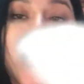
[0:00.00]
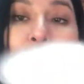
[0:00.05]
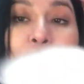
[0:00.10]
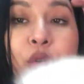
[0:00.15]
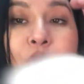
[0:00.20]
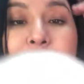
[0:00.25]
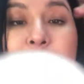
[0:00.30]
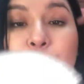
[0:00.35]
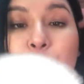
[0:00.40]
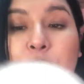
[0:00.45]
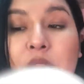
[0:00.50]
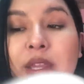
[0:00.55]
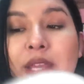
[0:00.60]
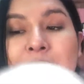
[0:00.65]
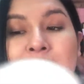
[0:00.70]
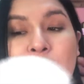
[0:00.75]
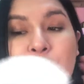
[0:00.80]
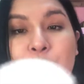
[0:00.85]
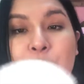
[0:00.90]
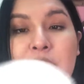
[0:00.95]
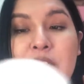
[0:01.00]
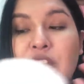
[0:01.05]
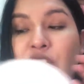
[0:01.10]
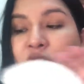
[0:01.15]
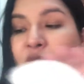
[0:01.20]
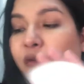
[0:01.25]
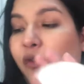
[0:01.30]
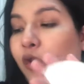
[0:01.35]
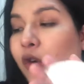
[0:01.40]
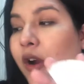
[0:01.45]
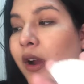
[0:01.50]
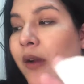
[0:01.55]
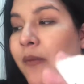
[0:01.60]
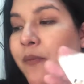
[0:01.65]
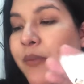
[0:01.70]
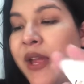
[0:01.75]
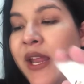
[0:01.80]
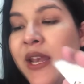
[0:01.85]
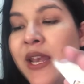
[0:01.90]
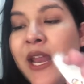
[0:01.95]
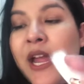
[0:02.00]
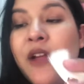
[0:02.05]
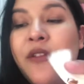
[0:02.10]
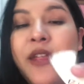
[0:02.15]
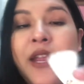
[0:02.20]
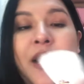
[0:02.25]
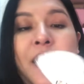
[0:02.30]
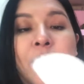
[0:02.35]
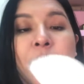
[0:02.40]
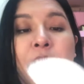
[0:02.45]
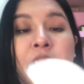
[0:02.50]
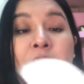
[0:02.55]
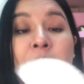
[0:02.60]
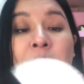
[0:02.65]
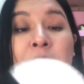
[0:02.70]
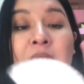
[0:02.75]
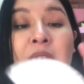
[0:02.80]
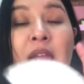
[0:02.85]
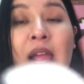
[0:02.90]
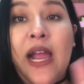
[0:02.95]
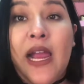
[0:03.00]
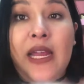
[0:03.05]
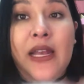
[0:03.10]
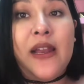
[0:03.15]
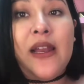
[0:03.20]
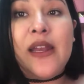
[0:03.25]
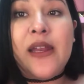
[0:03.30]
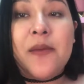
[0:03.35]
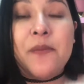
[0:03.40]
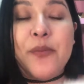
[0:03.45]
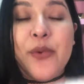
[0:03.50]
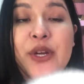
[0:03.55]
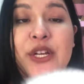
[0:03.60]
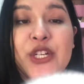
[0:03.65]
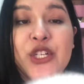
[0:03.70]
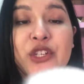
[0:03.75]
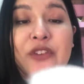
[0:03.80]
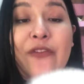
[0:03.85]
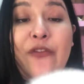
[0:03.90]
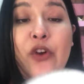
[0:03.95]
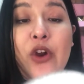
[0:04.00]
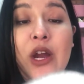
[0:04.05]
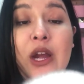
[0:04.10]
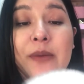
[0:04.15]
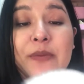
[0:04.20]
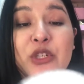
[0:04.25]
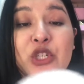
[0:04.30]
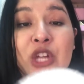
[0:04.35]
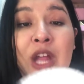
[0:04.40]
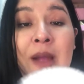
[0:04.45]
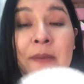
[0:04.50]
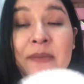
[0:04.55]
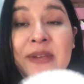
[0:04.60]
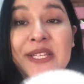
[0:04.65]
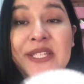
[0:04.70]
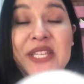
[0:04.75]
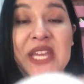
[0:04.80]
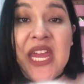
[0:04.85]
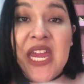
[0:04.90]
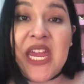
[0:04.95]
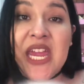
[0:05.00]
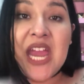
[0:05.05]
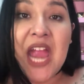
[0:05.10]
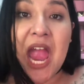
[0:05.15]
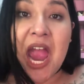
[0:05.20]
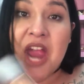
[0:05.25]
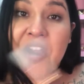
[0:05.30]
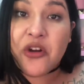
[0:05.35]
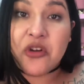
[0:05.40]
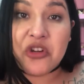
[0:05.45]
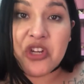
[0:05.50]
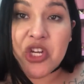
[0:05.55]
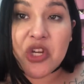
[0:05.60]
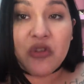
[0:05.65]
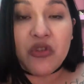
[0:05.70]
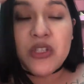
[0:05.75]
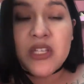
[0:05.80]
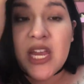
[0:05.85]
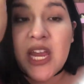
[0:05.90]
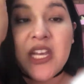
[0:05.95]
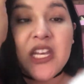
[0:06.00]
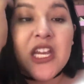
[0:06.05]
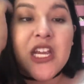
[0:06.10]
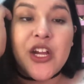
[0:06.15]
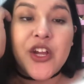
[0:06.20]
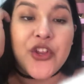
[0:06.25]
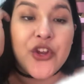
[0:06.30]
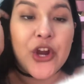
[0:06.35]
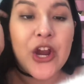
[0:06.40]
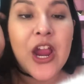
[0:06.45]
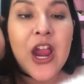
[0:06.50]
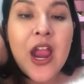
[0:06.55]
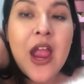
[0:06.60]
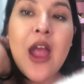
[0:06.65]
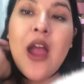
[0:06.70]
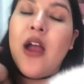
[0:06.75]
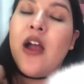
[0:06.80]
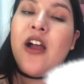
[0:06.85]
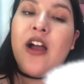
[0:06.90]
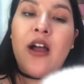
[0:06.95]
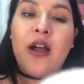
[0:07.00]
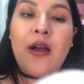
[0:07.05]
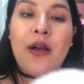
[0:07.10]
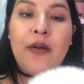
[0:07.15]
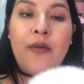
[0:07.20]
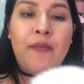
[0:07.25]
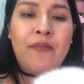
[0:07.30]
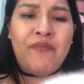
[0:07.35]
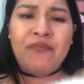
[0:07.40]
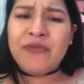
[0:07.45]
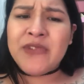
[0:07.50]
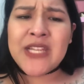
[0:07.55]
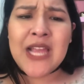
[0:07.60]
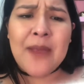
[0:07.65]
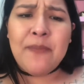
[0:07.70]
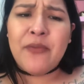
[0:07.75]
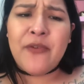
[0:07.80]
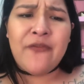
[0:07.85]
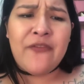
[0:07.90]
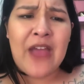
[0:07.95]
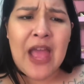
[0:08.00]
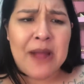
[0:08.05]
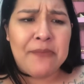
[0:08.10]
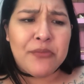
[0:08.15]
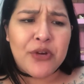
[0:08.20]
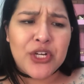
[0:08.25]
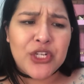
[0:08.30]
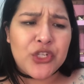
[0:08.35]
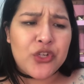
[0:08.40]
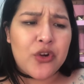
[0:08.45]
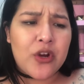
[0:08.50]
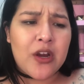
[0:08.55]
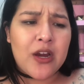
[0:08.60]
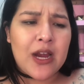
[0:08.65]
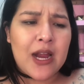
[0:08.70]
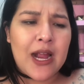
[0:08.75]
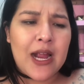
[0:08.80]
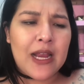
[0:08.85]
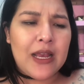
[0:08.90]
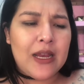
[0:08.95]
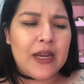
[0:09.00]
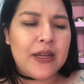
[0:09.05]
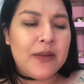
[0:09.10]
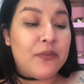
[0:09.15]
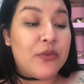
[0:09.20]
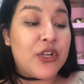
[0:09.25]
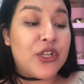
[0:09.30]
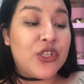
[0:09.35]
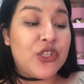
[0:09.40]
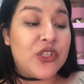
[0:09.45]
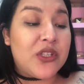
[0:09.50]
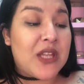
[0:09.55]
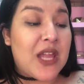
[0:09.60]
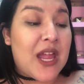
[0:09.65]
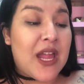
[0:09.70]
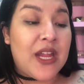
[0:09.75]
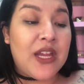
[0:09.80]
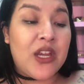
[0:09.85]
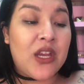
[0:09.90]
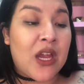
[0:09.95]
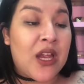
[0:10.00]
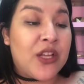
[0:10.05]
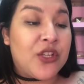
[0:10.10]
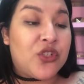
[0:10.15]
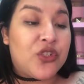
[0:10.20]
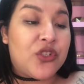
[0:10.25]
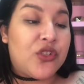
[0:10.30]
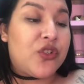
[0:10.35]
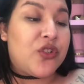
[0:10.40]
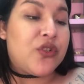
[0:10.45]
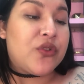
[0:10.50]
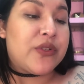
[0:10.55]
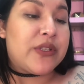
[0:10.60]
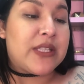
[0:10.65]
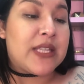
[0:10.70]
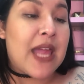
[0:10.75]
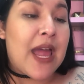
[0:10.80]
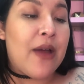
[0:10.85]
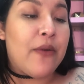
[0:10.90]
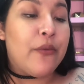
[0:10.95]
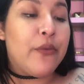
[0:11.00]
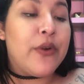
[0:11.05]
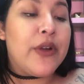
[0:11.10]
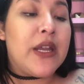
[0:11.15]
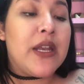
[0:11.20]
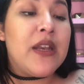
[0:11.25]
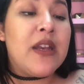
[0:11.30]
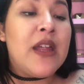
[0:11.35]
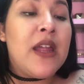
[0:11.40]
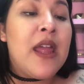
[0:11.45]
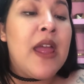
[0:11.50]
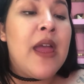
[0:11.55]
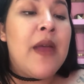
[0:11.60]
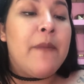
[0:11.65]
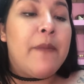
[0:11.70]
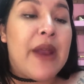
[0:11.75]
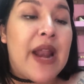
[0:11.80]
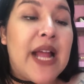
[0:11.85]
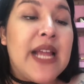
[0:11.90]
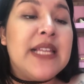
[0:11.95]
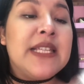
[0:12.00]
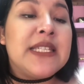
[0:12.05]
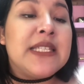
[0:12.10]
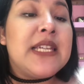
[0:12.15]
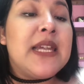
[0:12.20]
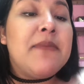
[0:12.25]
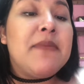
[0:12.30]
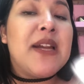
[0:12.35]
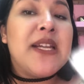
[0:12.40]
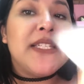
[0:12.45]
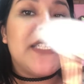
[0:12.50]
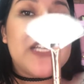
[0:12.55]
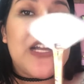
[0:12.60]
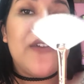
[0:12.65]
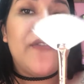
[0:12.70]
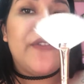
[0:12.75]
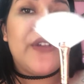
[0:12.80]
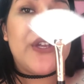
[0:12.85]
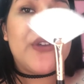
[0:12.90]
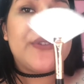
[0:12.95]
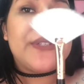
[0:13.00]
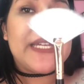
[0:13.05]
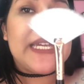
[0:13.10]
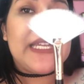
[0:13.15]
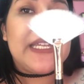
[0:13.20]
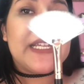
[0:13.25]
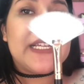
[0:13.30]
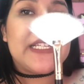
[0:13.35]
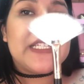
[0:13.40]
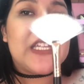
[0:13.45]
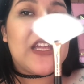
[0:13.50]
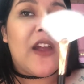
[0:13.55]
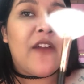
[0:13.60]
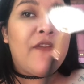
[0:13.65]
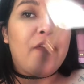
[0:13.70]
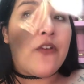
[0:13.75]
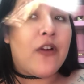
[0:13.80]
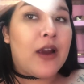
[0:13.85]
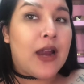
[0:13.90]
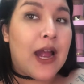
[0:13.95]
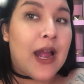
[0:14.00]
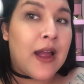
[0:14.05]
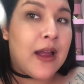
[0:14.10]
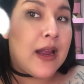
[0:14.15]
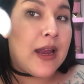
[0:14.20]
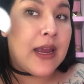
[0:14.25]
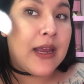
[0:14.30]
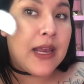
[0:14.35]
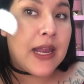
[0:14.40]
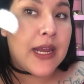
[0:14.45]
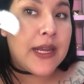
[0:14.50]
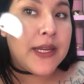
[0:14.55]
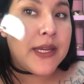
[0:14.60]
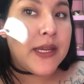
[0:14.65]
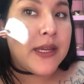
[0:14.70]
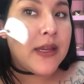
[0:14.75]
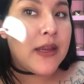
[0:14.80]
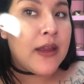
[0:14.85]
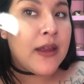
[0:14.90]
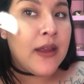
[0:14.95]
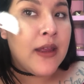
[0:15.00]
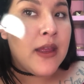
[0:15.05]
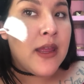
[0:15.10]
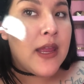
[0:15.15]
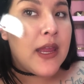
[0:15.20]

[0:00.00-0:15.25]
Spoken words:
the only one that I reached for, but now that I bought my highlighting brush from Shop Miss A, I don't use any other type of fan brush or highlighting brush. I just use that one. But I see myself using this for highlighting.